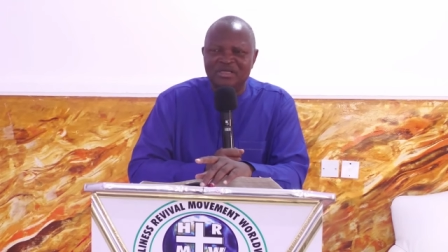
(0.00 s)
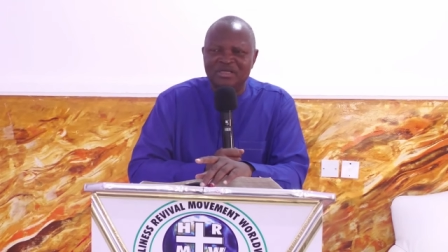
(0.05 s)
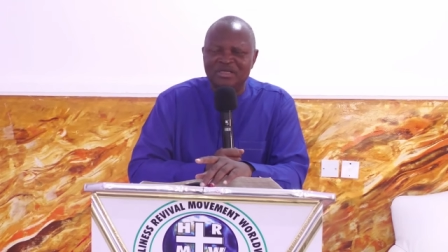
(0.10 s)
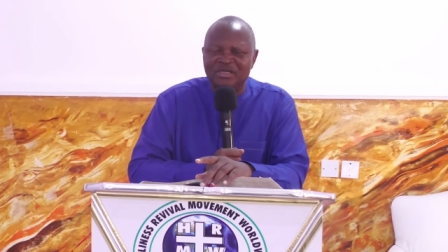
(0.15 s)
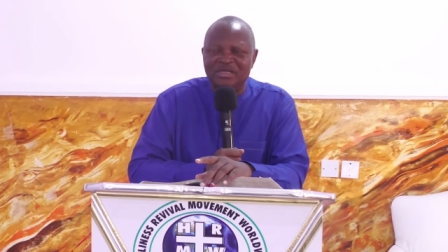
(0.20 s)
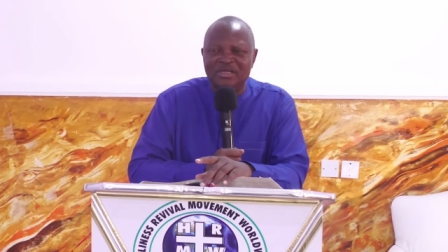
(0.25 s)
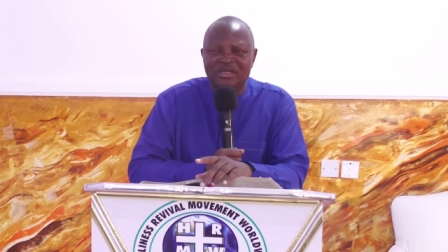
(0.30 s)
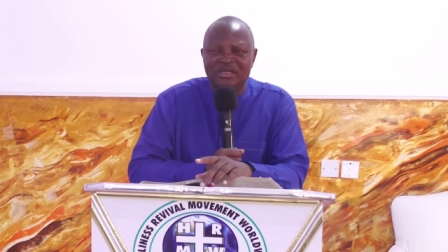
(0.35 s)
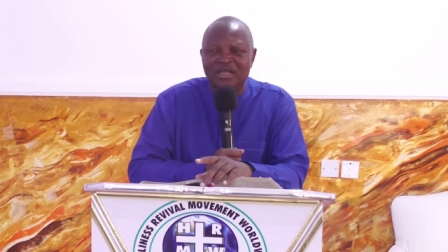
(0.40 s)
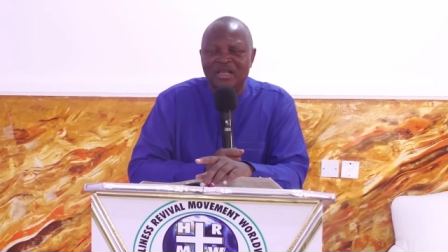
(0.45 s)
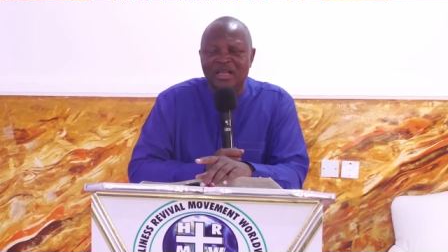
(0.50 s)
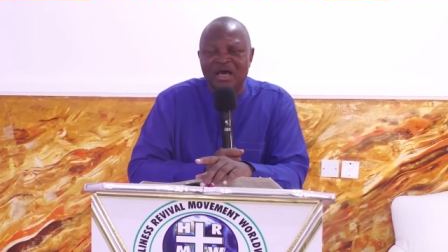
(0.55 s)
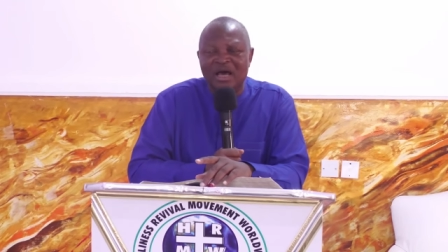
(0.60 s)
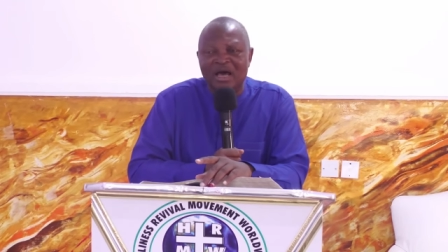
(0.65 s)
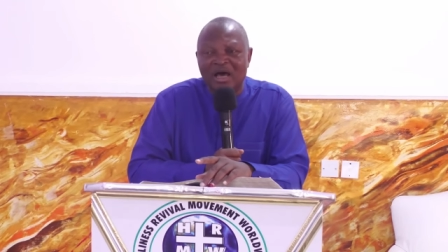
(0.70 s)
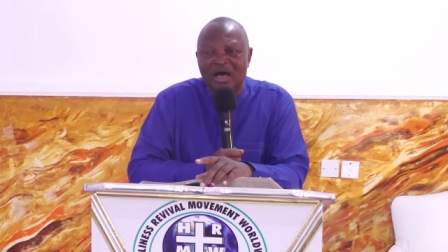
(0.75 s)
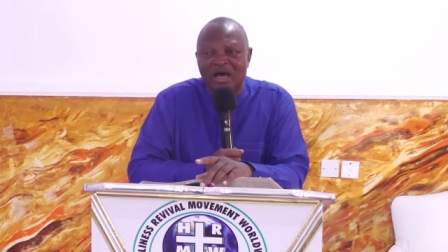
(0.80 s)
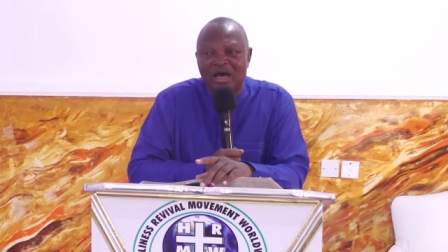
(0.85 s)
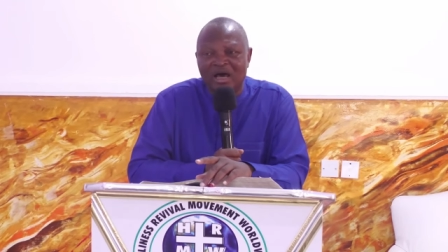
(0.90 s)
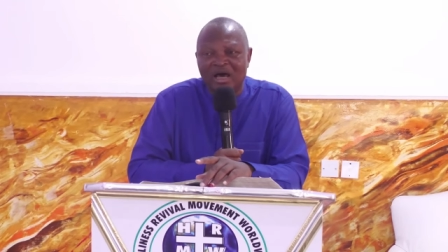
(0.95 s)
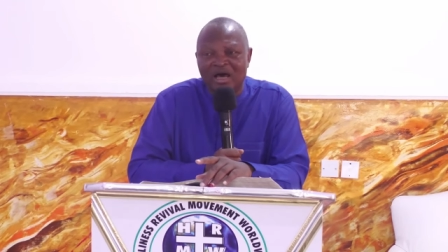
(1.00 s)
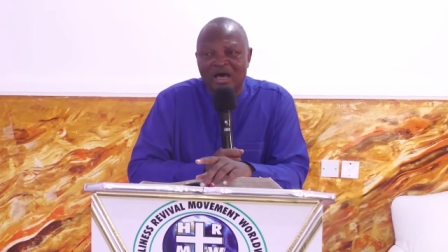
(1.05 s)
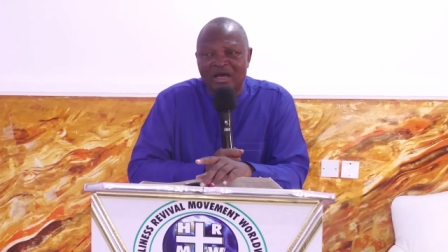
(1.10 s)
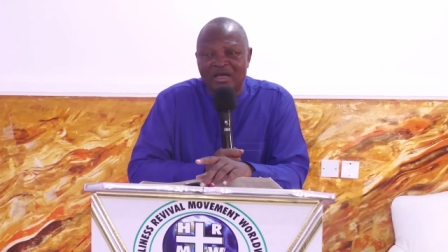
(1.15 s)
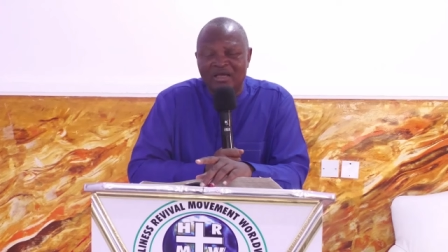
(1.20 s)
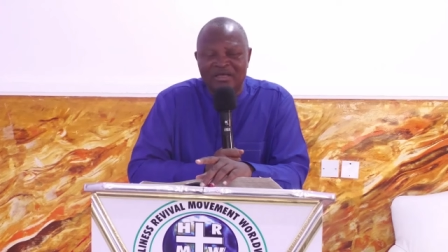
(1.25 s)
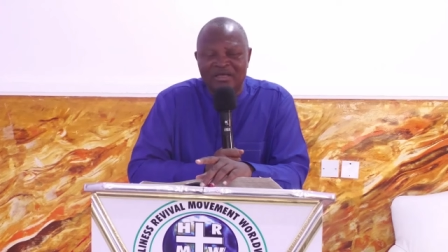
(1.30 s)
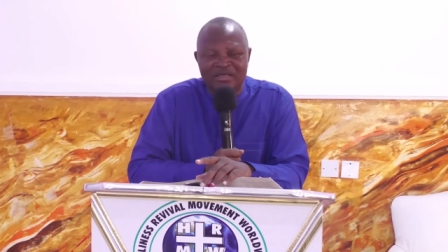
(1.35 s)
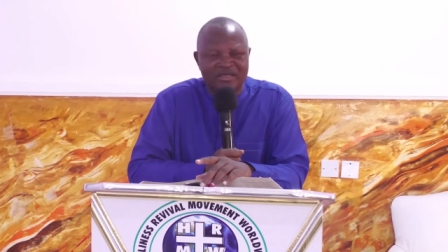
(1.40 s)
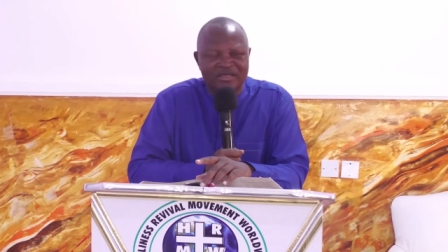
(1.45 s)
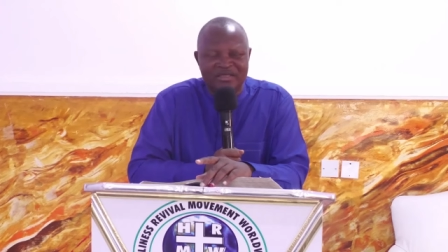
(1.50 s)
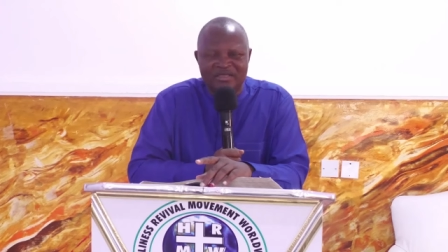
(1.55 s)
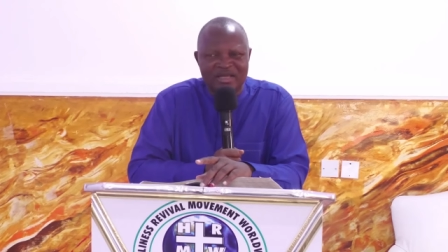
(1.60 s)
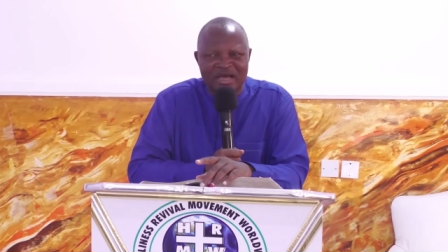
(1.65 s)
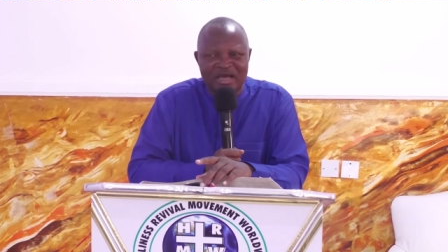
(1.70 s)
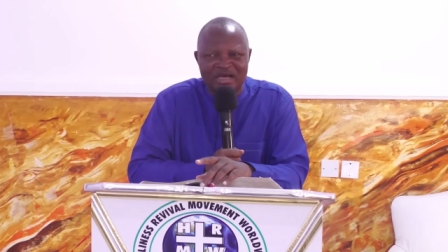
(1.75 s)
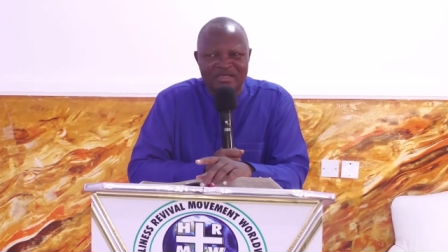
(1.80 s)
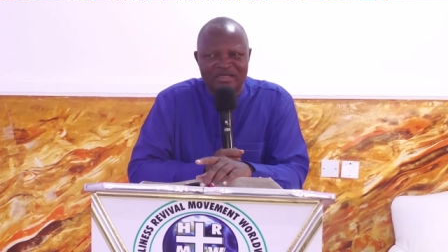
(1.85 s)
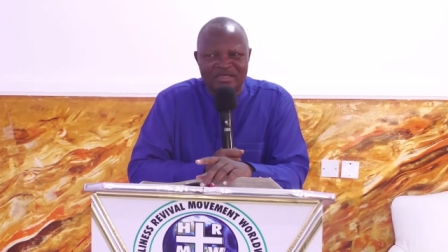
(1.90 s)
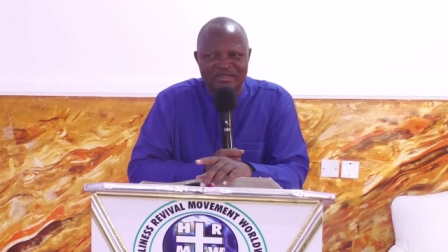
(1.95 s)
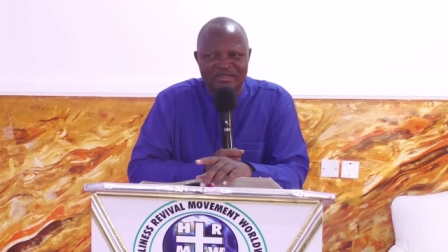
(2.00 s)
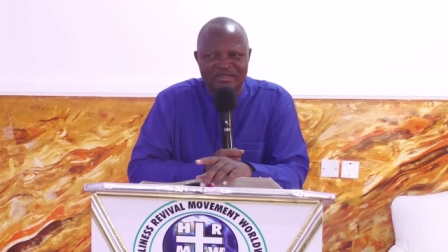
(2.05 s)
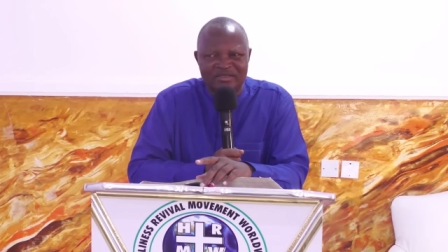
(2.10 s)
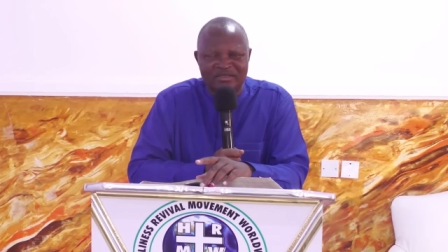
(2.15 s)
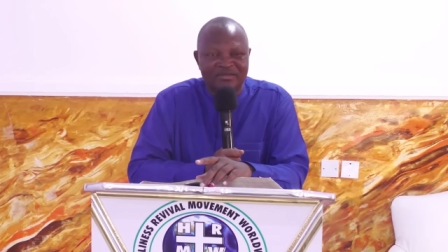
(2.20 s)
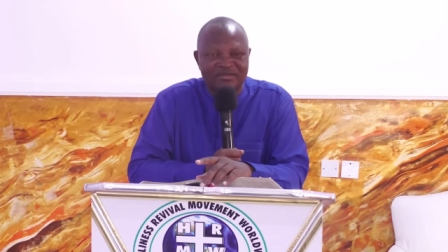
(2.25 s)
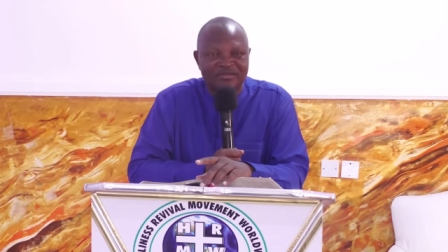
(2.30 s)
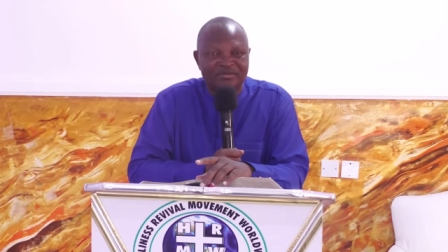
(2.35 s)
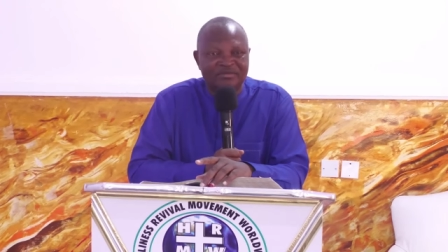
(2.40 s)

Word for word: in a lie. It is darkness.